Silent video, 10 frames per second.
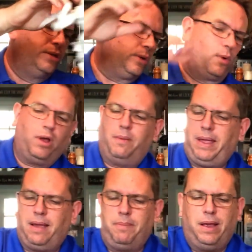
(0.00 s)
So we're gonna
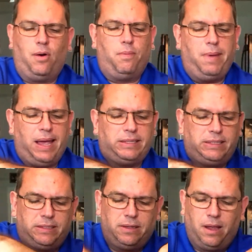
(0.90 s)
make a big old
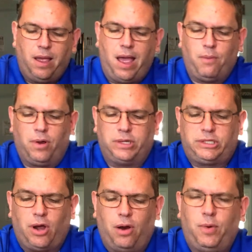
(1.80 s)
mess. And we're gonna
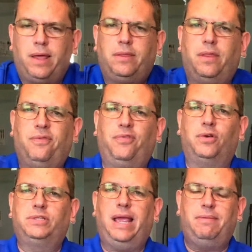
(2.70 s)
start with the
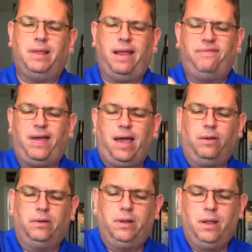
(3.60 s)
first game that I
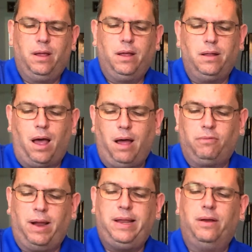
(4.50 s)
found
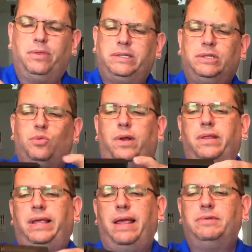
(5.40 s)
right here. This is one
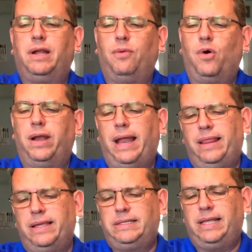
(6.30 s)
of the games that I wanted,
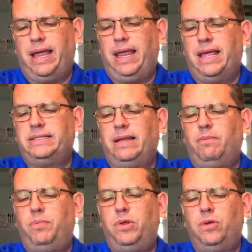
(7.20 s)
and this thing is
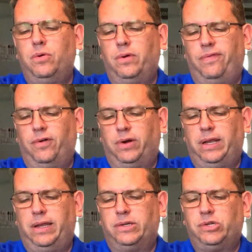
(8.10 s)
in beautiful
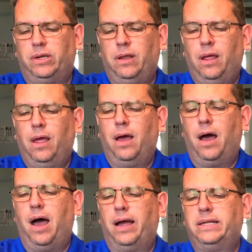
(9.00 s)
condition,
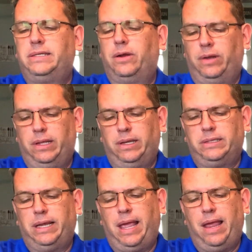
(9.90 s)
considering that
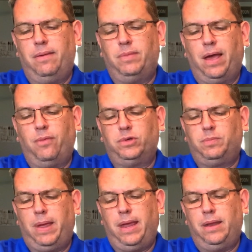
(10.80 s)
it's a game that
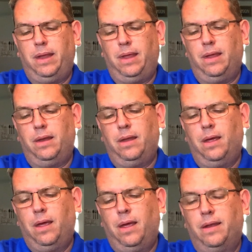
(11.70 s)
was made
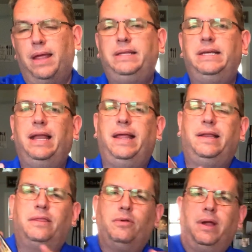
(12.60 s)
in
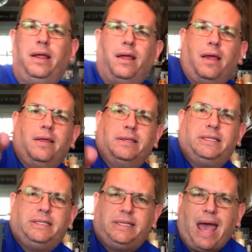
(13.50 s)
1983.
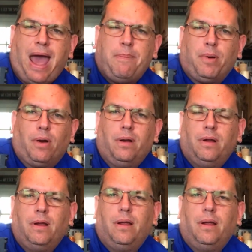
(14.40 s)
This is Tapper.